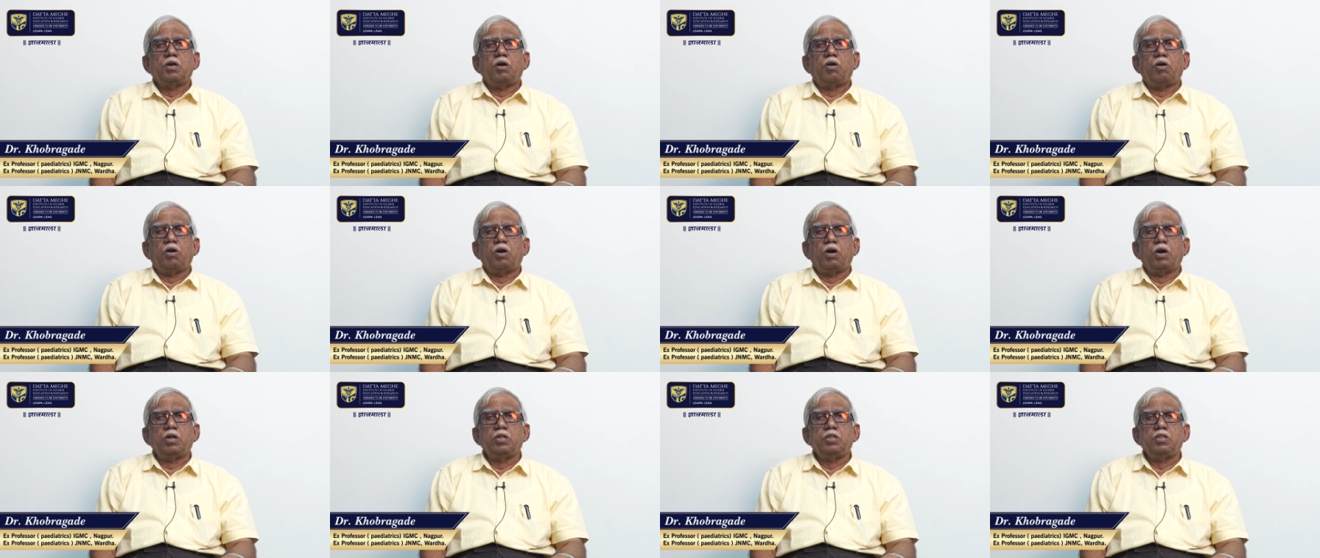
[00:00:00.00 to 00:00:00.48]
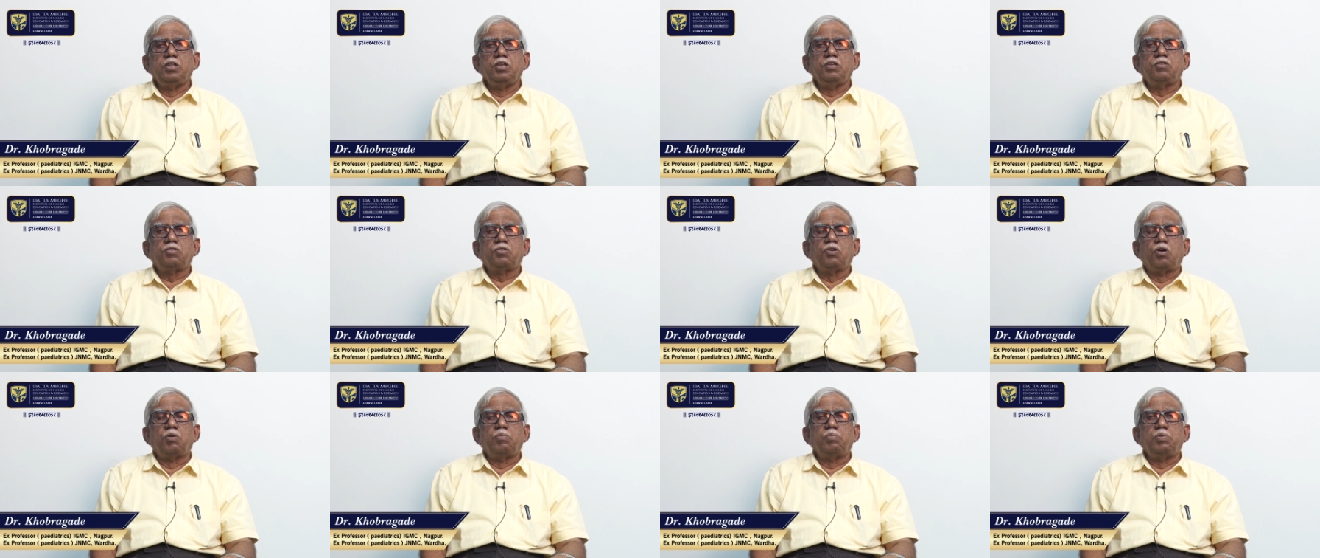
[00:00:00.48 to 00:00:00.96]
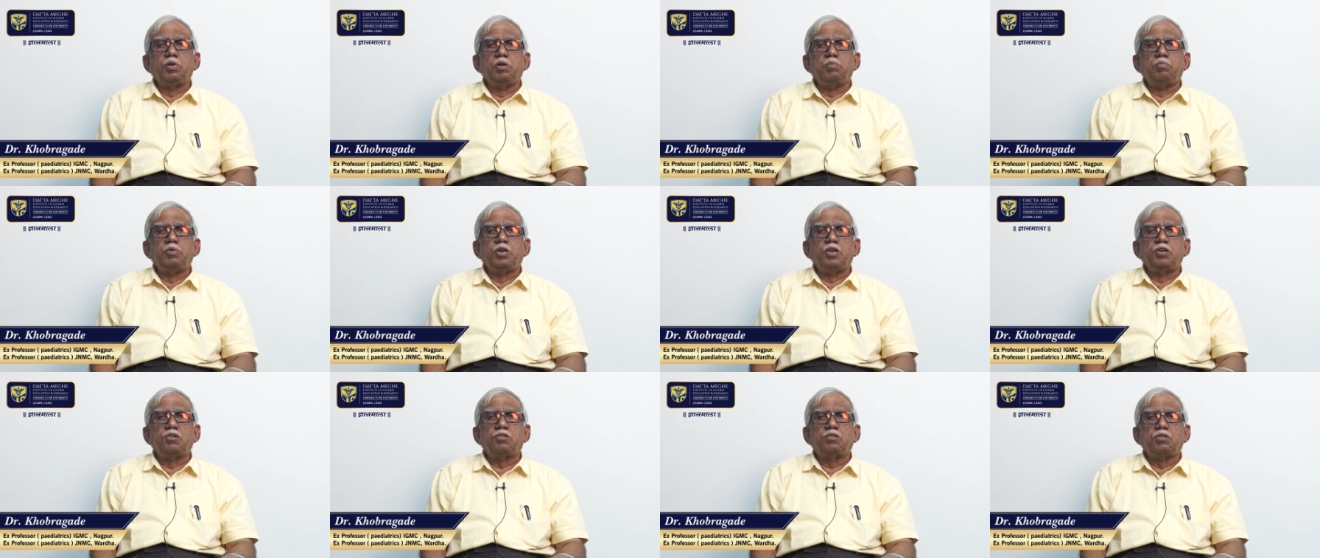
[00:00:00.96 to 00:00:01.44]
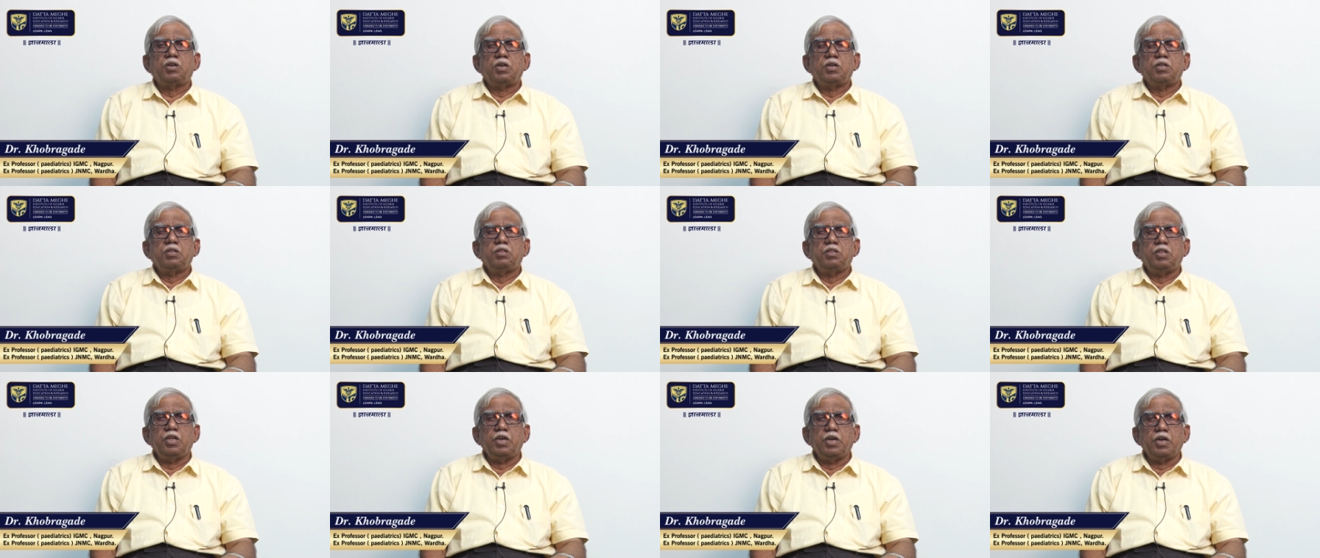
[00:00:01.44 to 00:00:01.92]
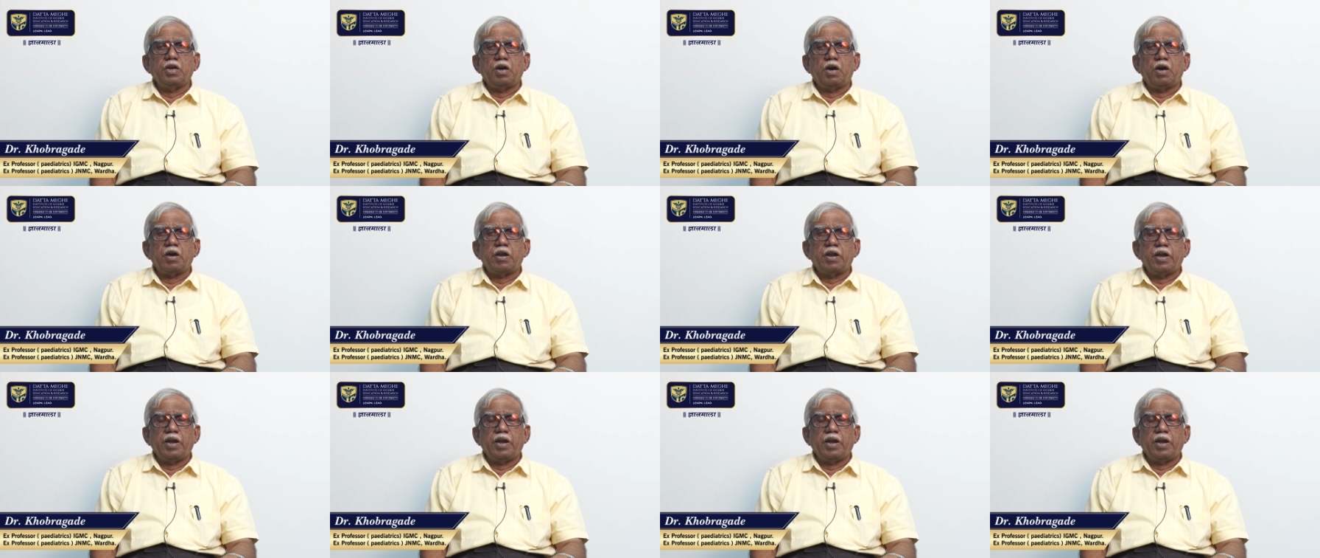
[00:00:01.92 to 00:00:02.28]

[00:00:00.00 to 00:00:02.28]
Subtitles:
all these complements, they are